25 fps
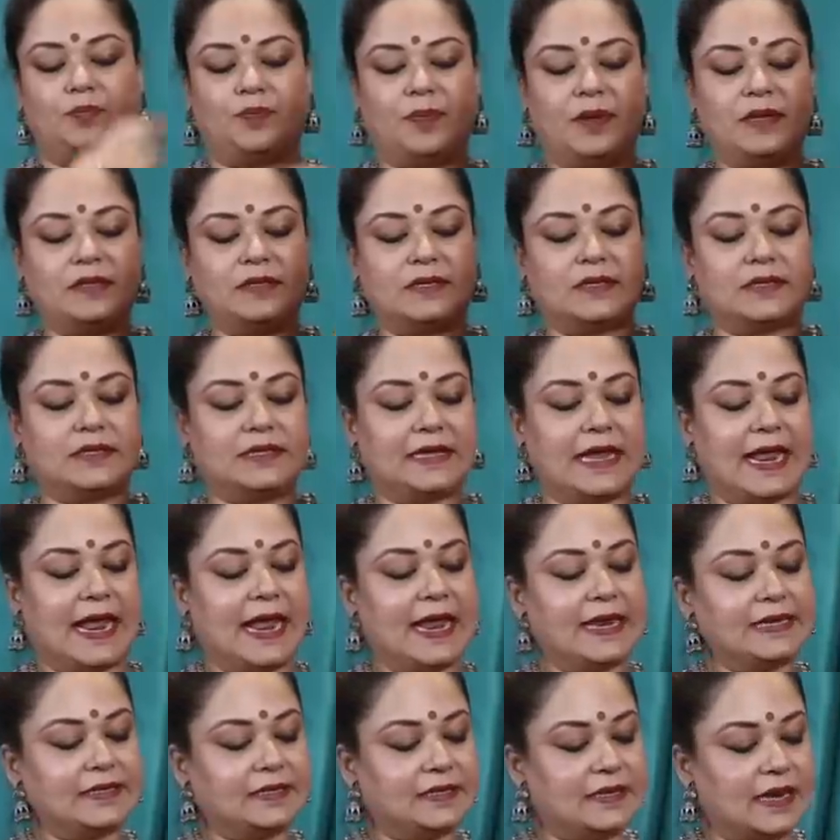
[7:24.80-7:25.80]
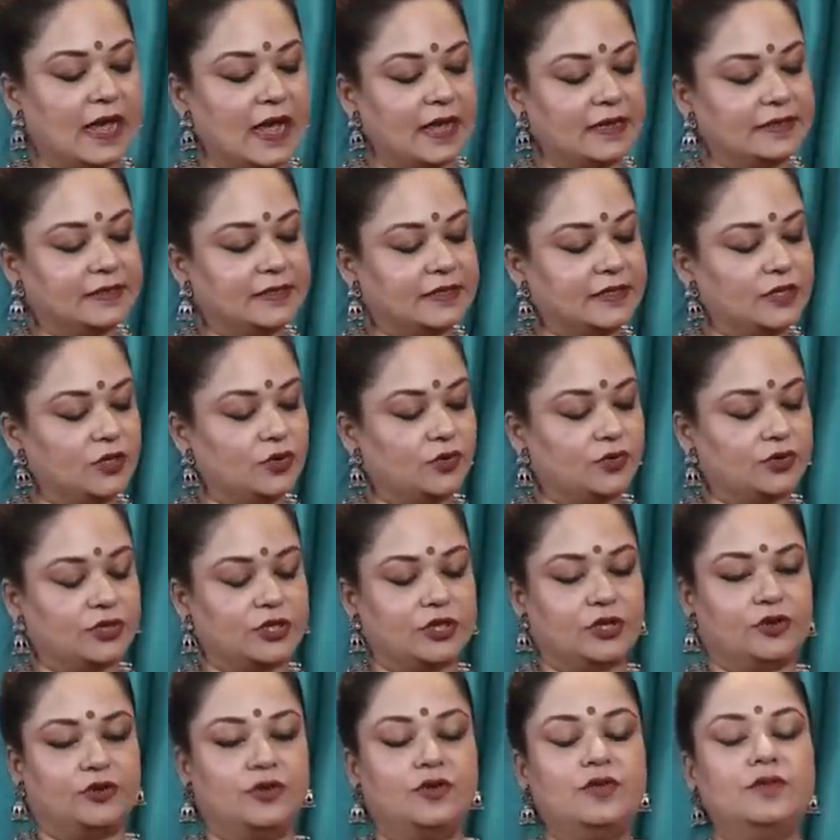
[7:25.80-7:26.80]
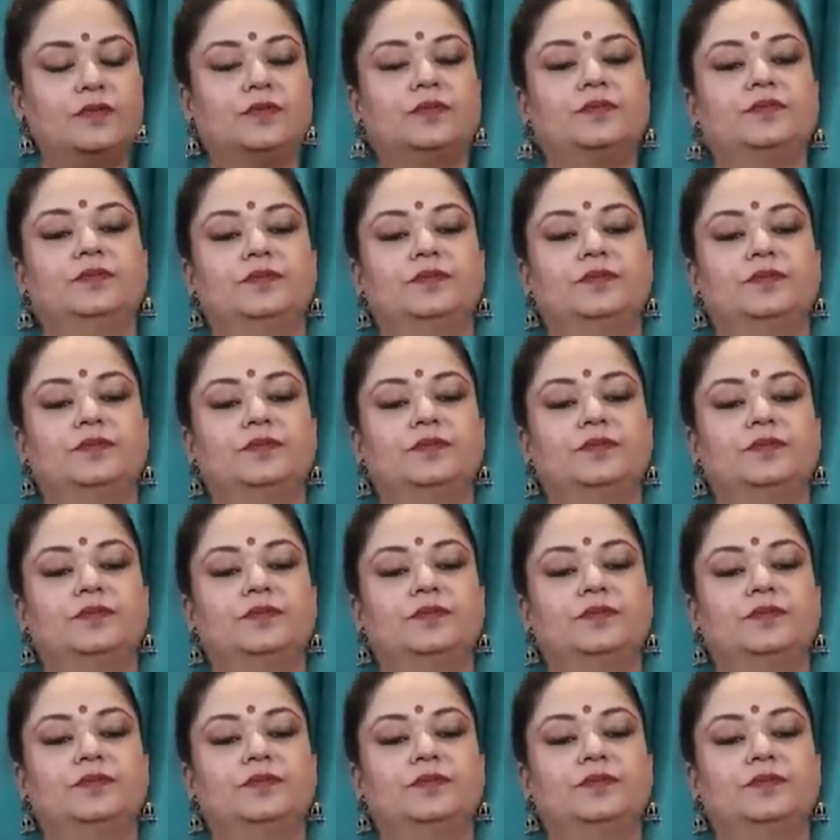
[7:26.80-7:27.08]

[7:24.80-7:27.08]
rupees. This is 8900.